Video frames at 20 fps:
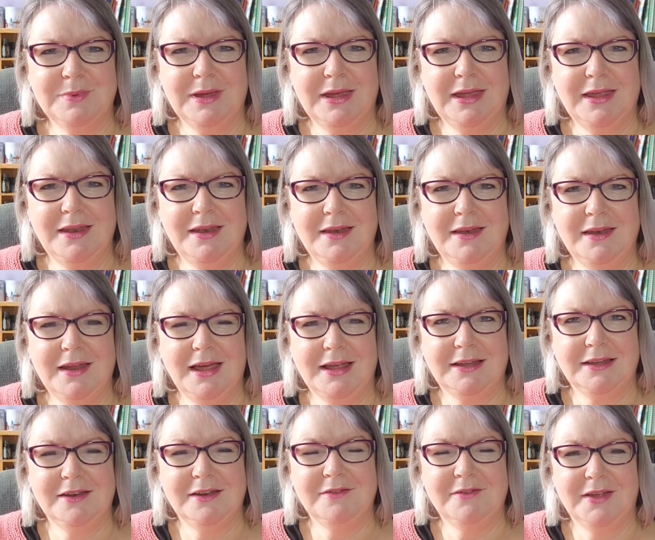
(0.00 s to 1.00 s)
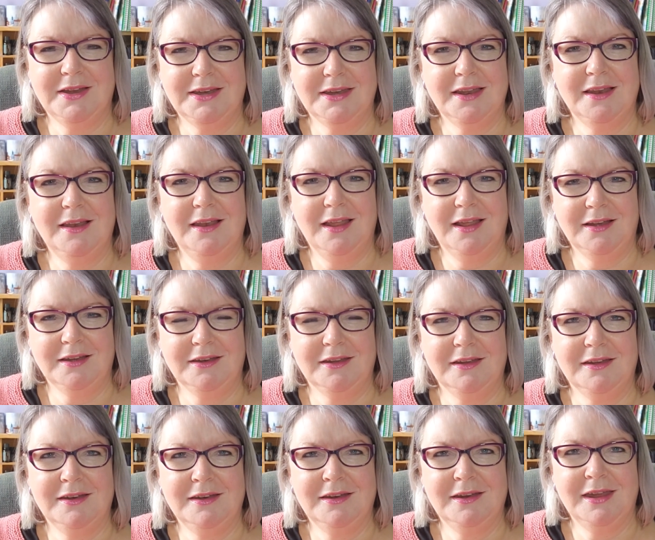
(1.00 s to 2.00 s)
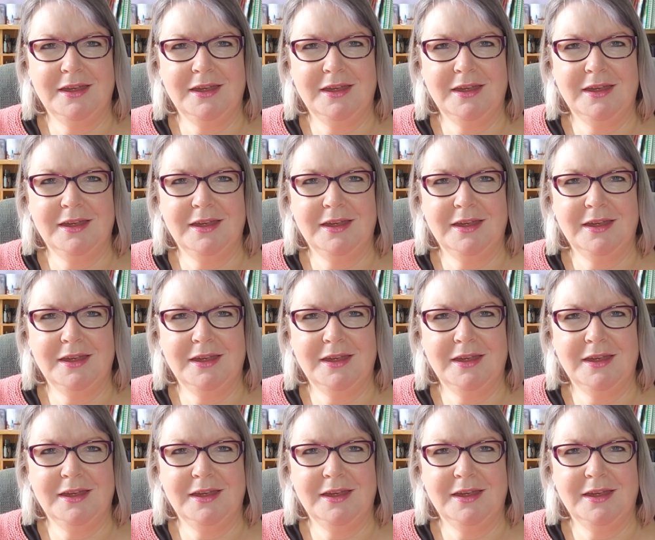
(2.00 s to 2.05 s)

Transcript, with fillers: in at an event in London.